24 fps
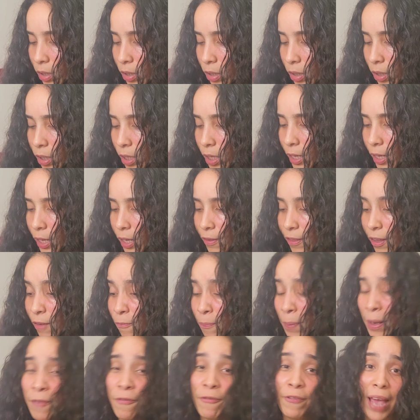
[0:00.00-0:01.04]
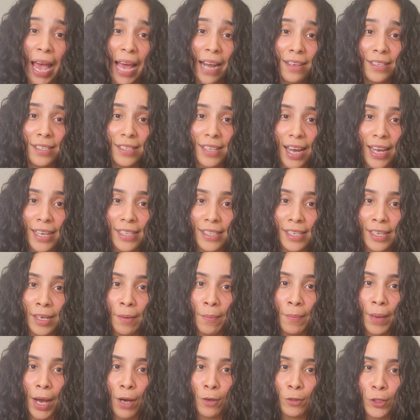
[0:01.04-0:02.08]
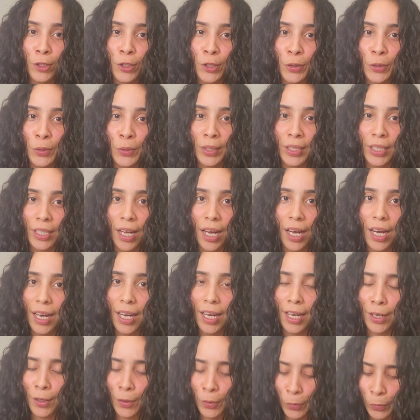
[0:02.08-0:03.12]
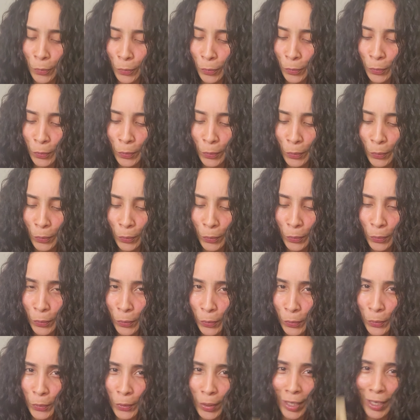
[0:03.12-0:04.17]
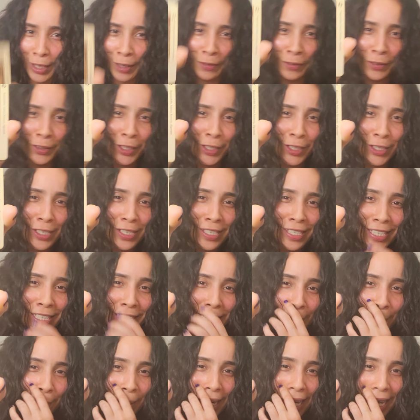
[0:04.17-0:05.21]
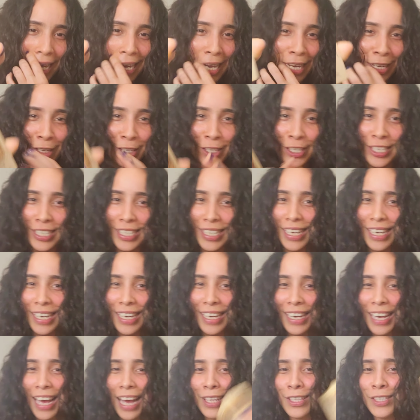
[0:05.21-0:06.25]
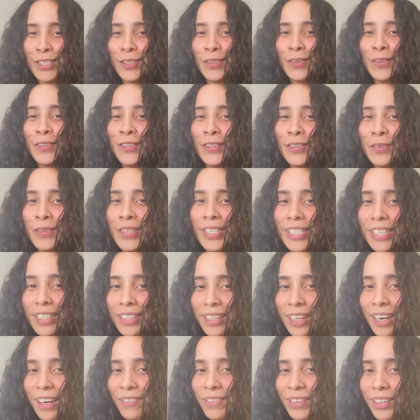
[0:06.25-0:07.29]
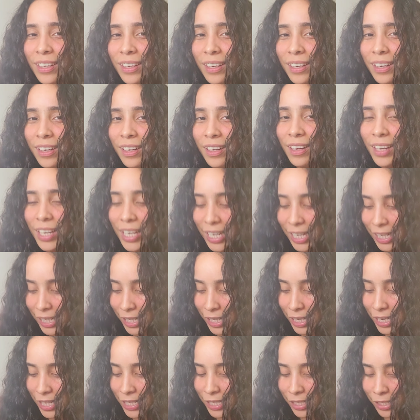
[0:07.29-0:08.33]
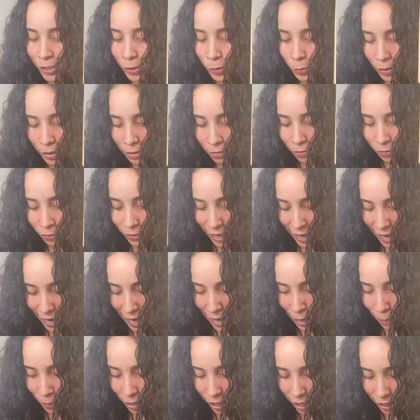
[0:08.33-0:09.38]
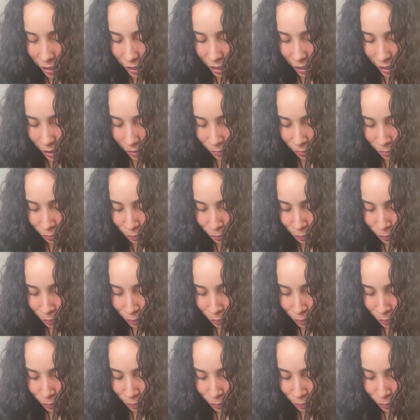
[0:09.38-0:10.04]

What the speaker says: Yeah, they've been fantasizing about you a lot. Ooh, lovers, Gemini energy. I told you it's a lover. It's a twin flame, honey.